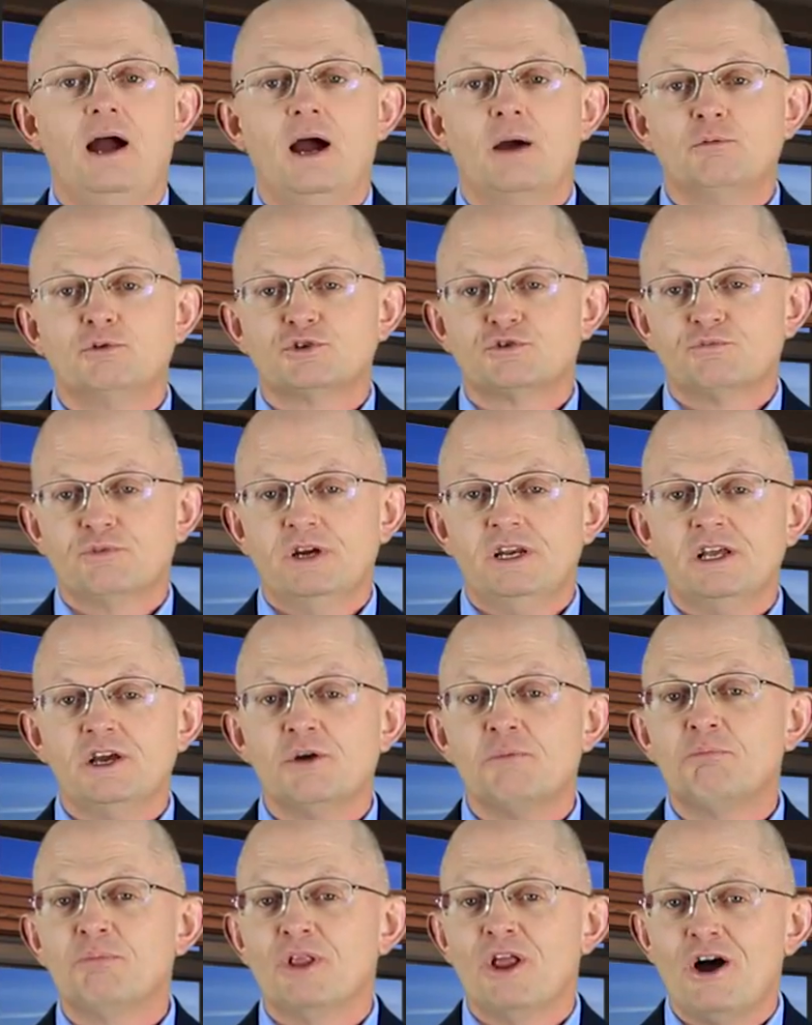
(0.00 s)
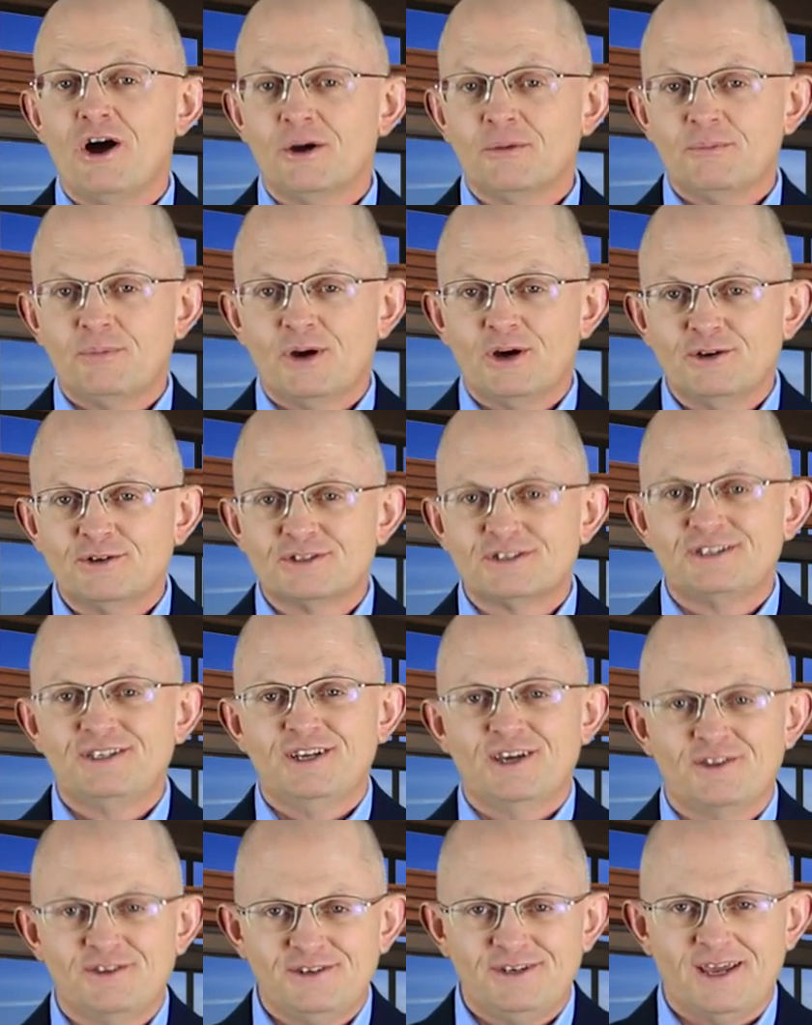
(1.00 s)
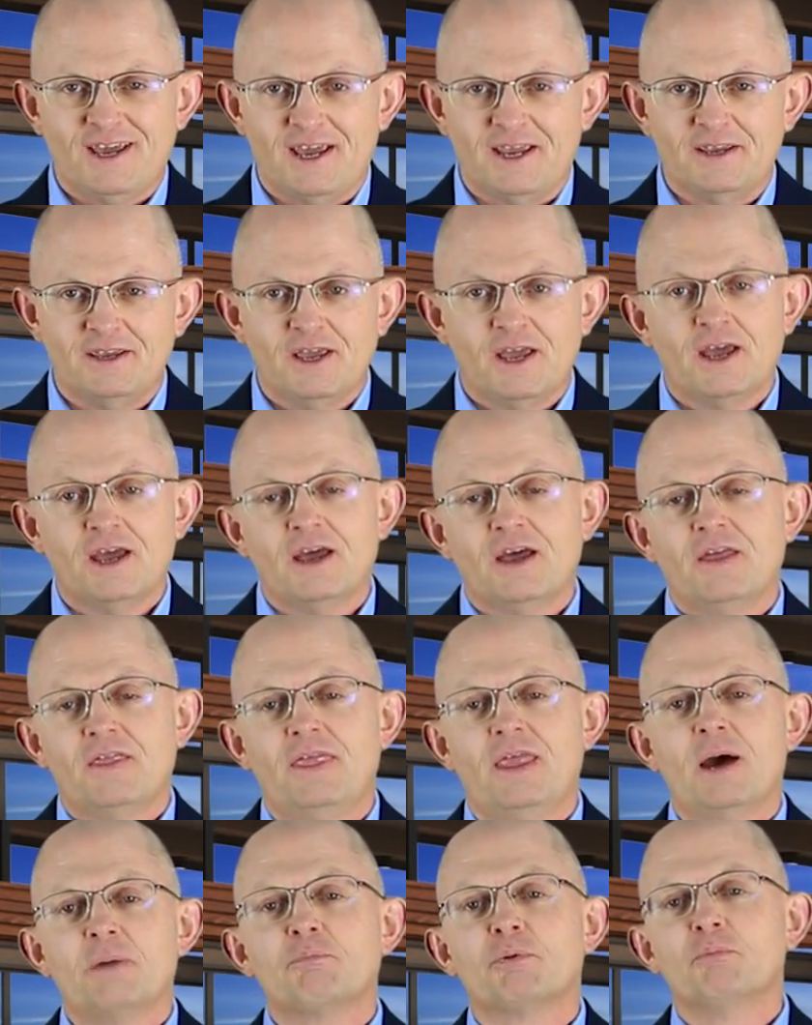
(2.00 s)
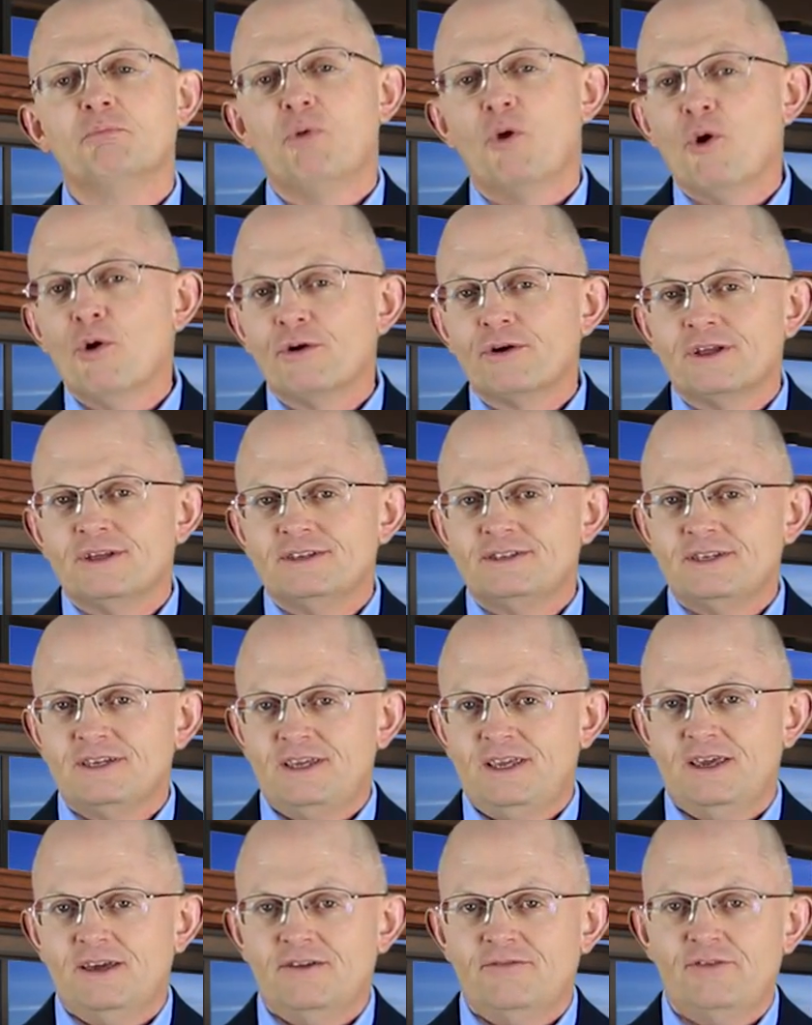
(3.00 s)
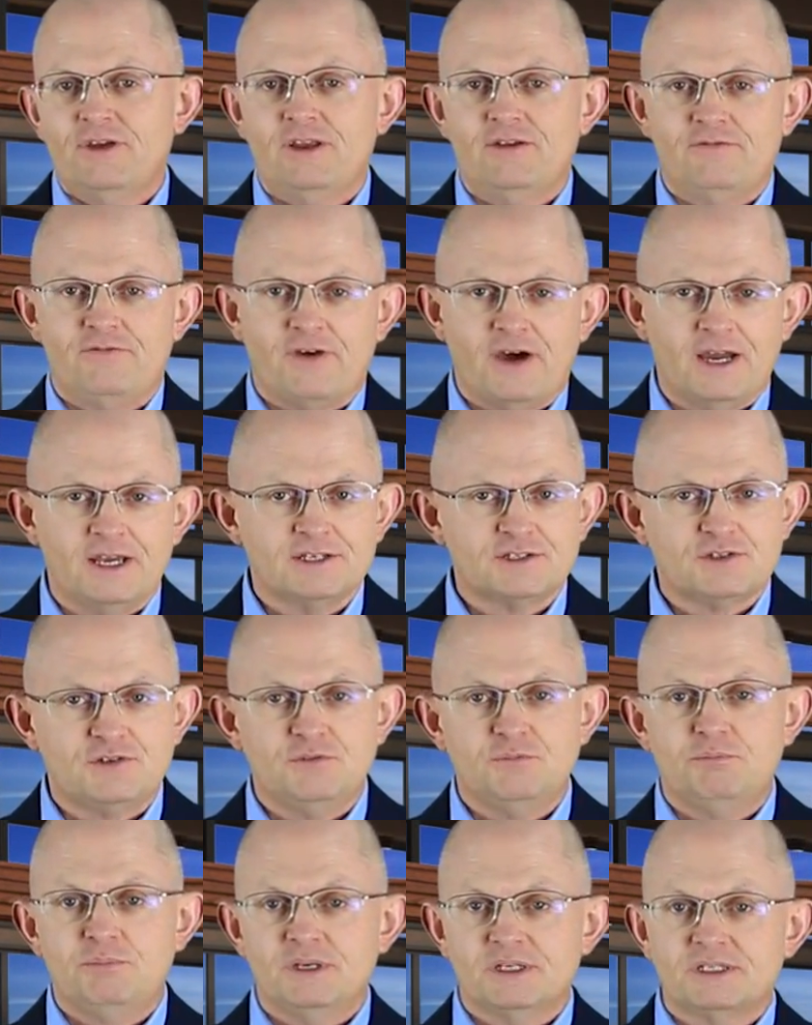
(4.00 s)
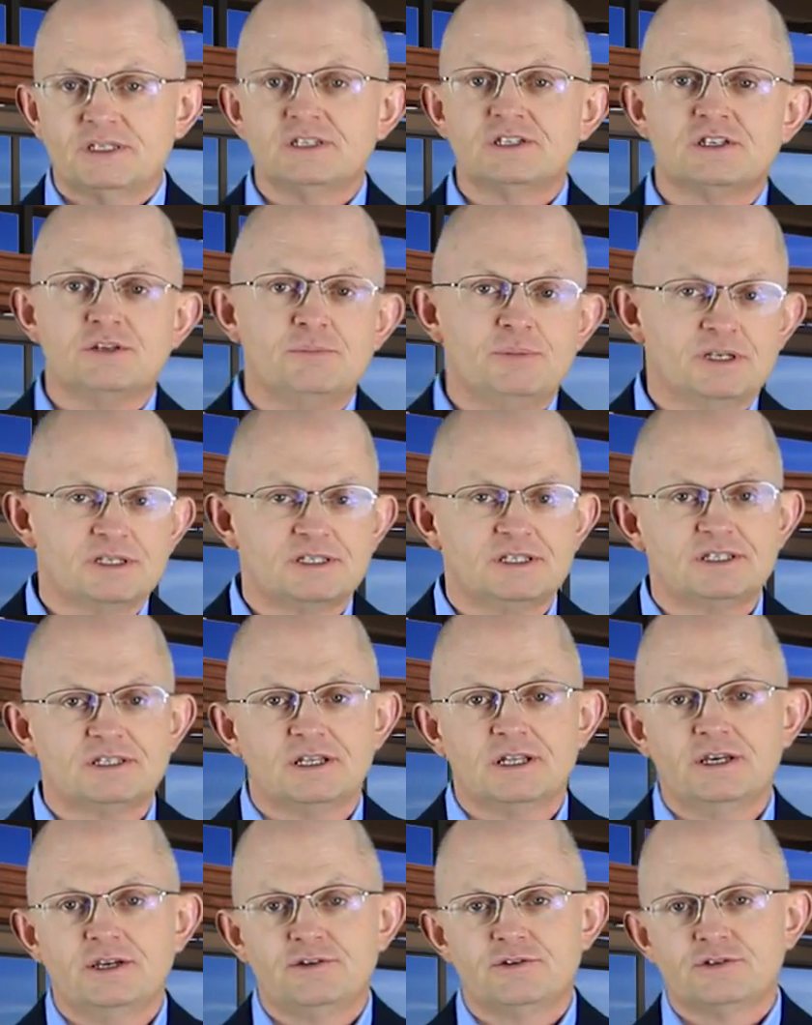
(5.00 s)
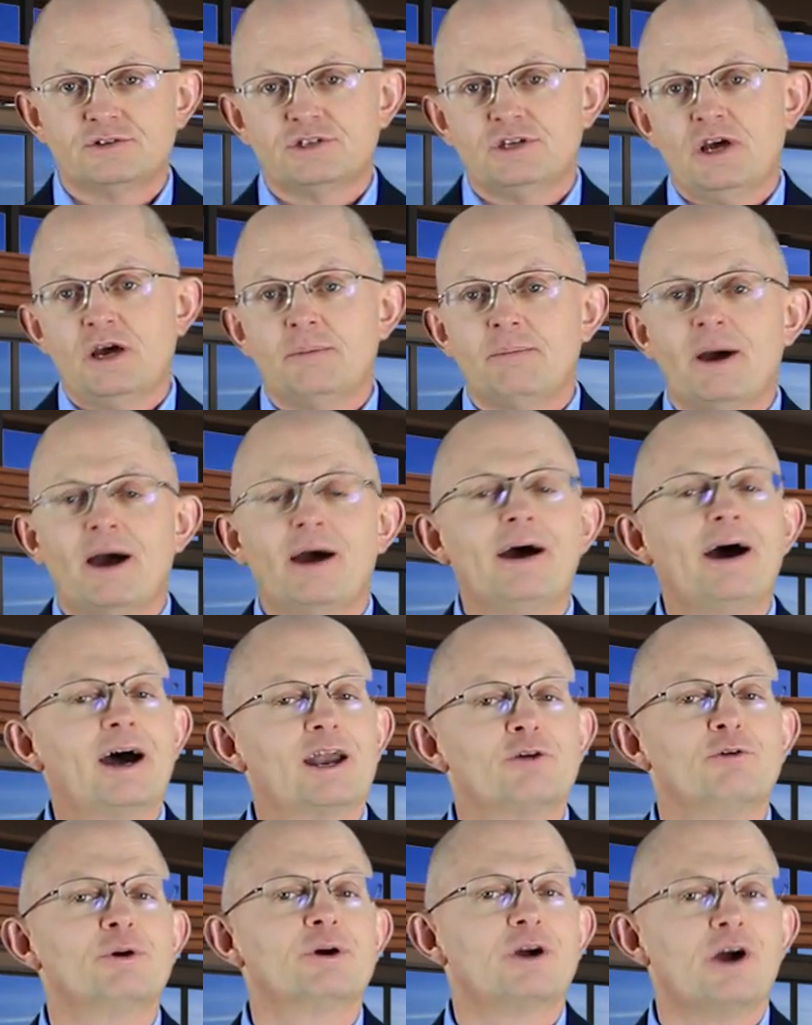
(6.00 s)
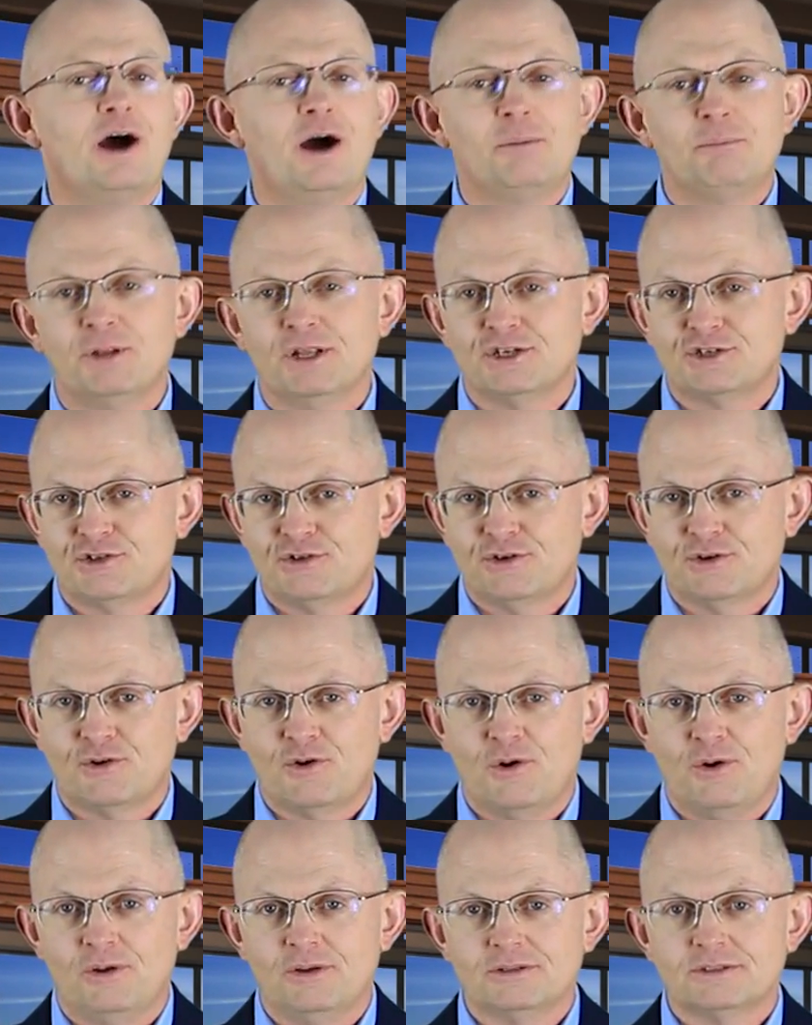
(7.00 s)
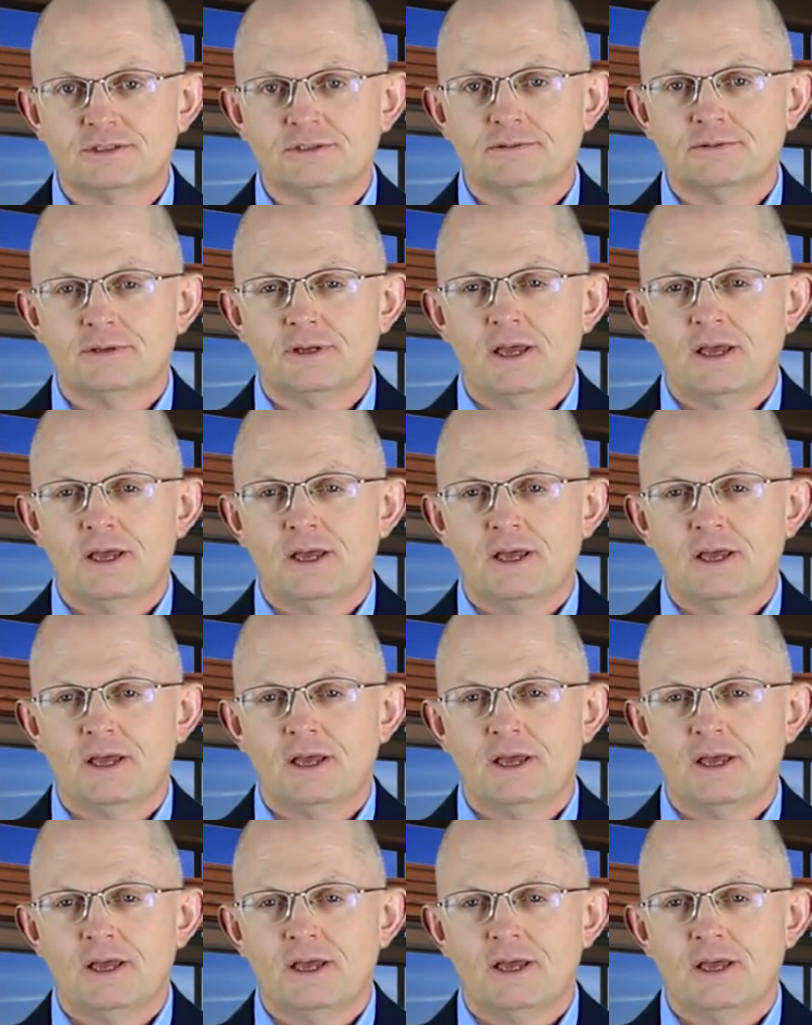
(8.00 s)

I was reading a blog post the other day that purported to give advice to business leaders about how to accomplish their goals.